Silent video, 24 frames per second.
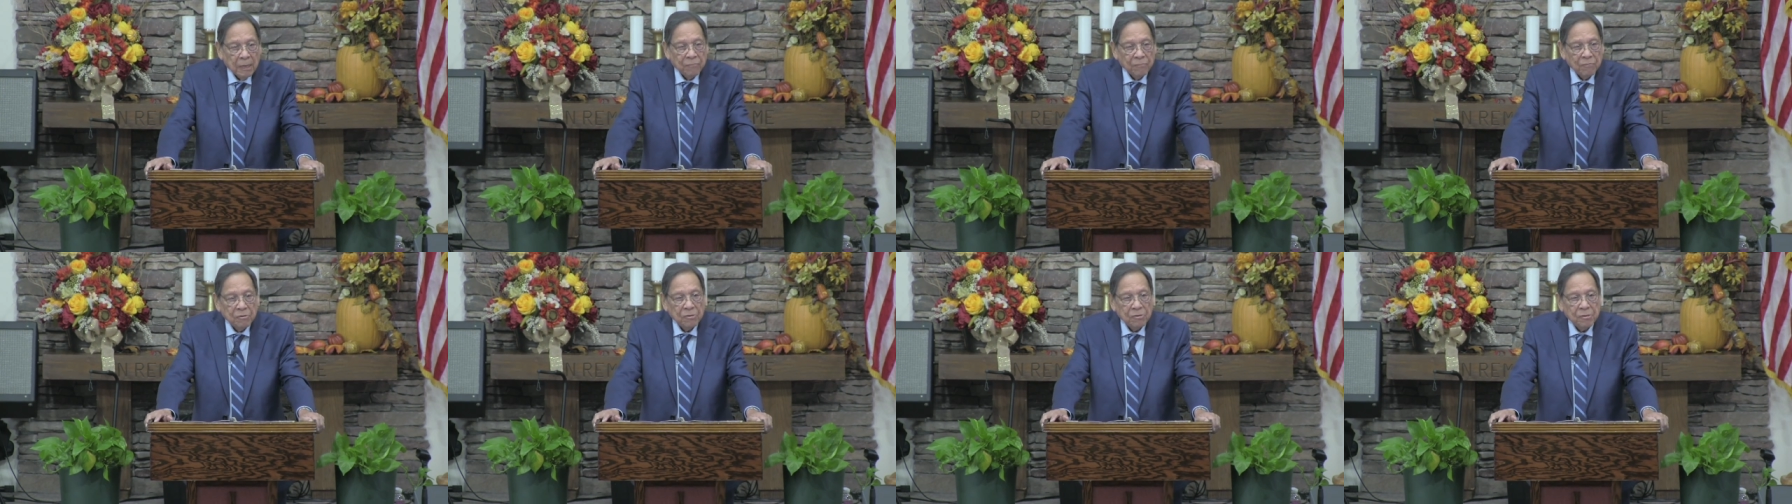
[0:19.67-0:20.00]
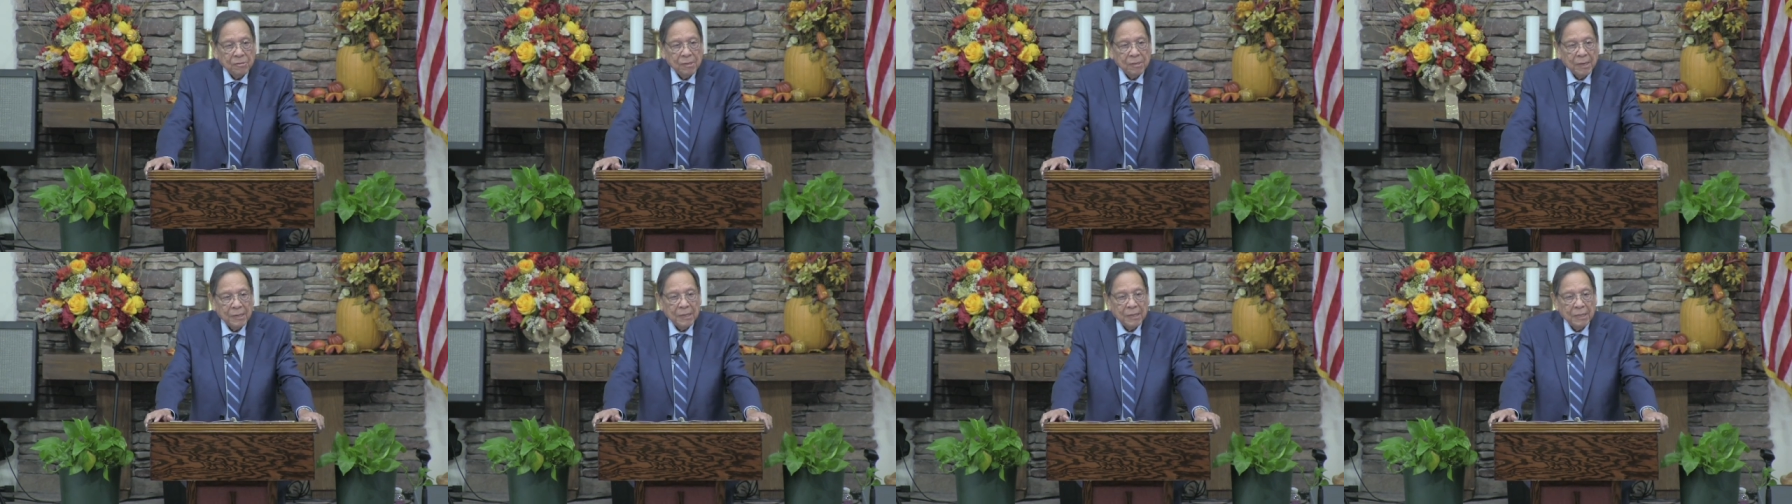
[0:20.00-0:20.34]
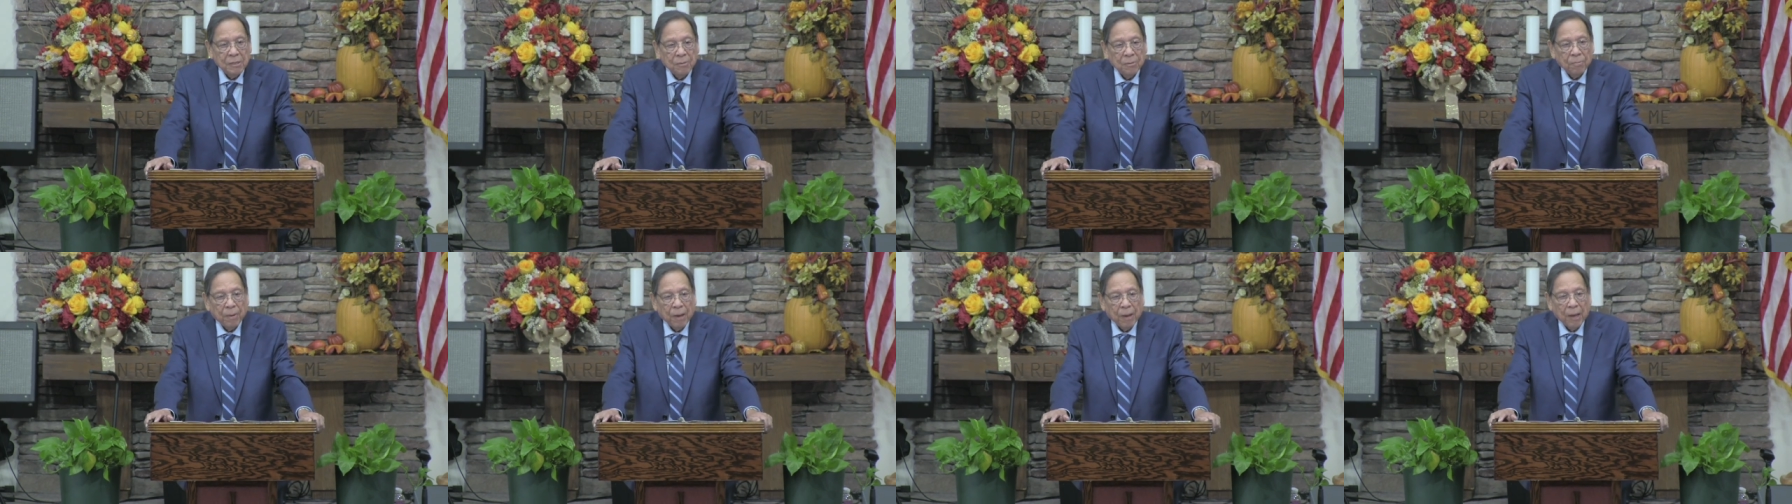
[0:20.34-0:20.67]
if you
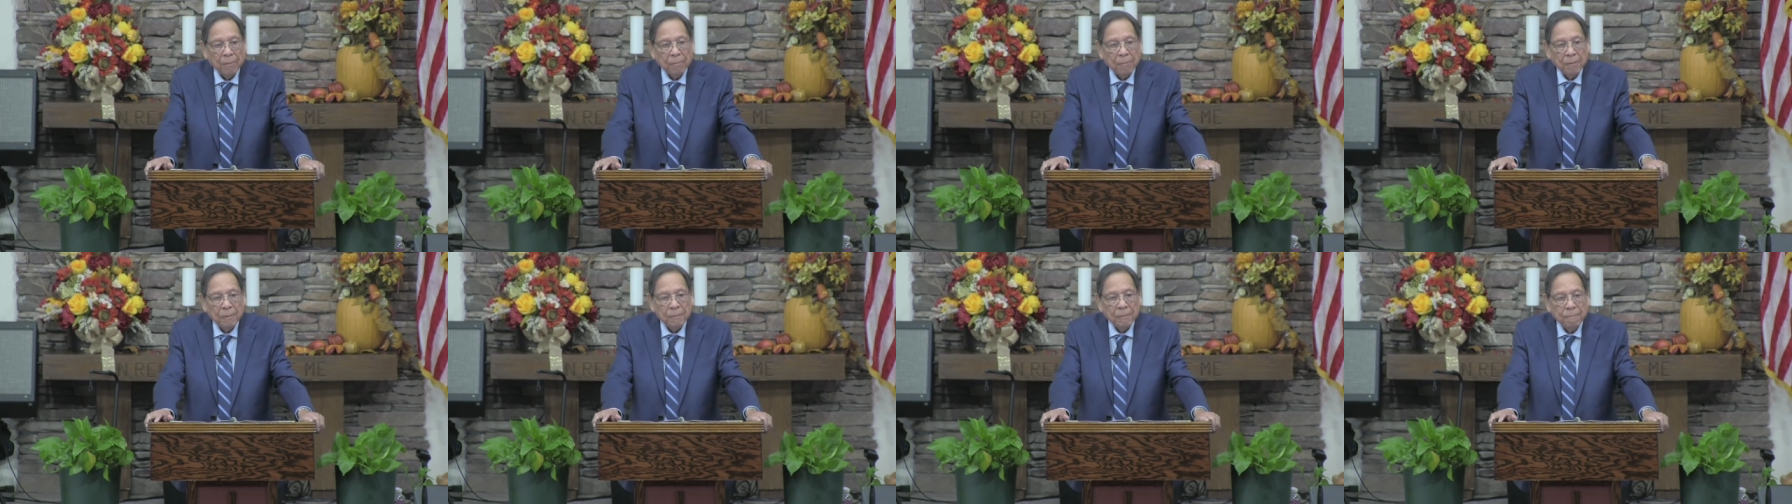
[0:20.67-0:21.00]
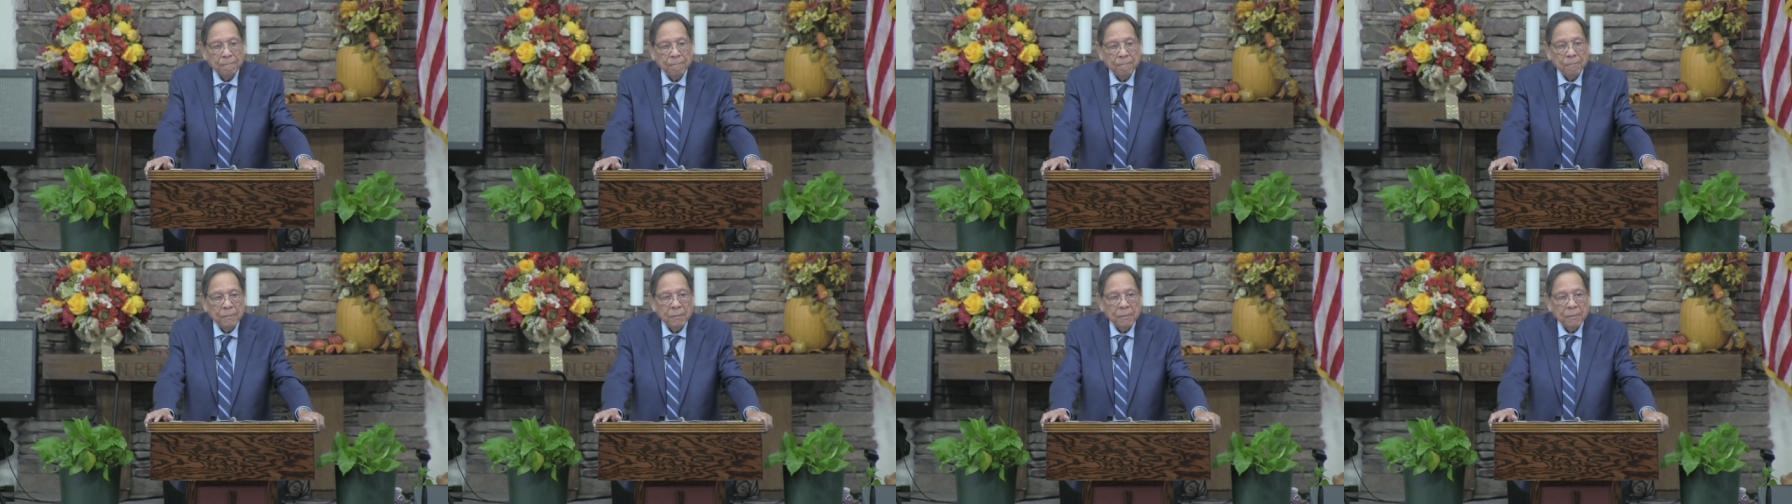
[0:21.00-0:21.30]
study the Bible,